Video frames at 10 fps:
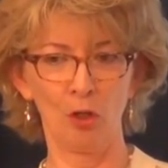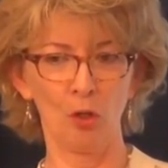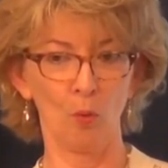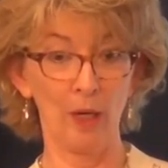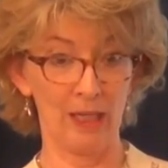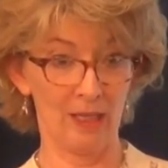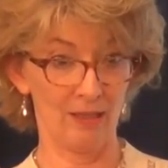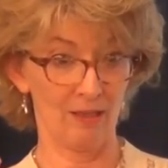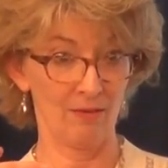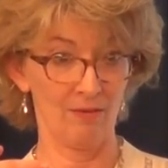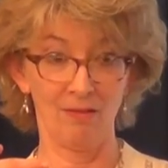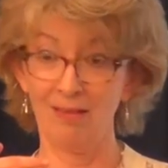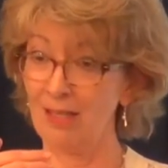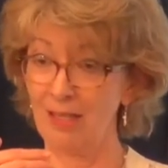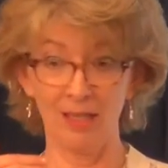your weakness.
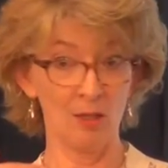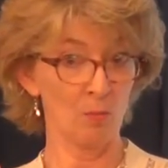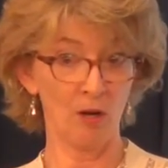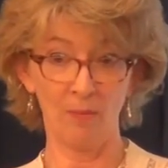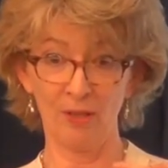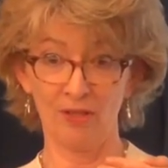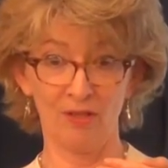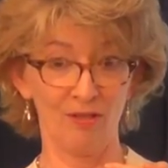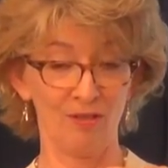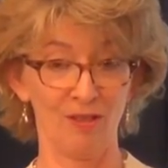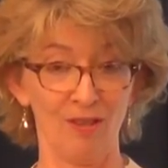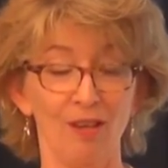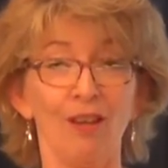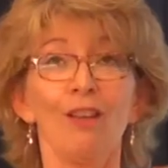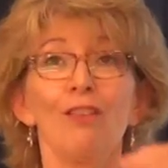This is His promise.
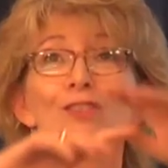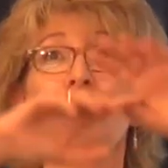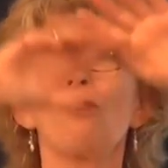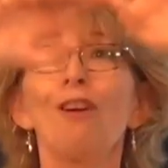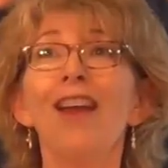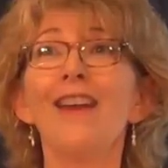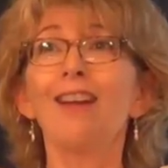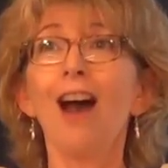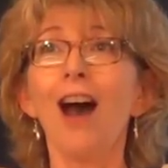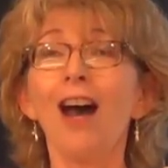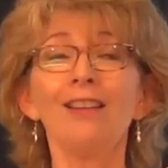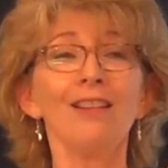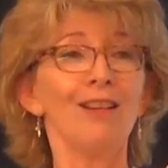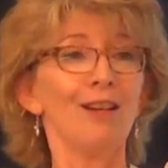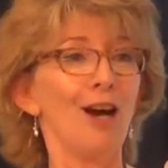This great God
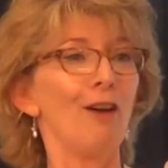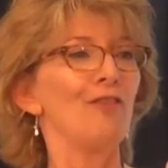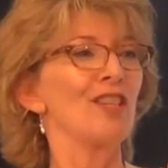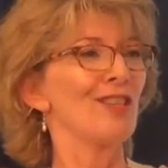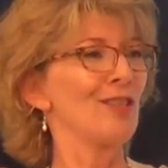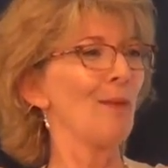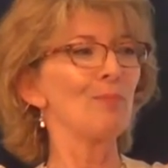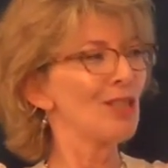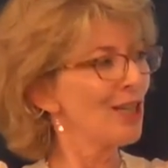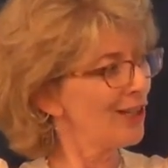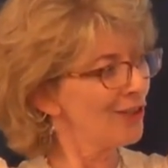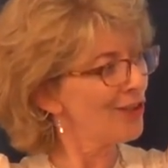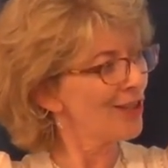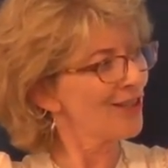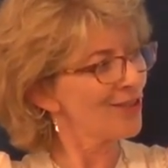of the septillion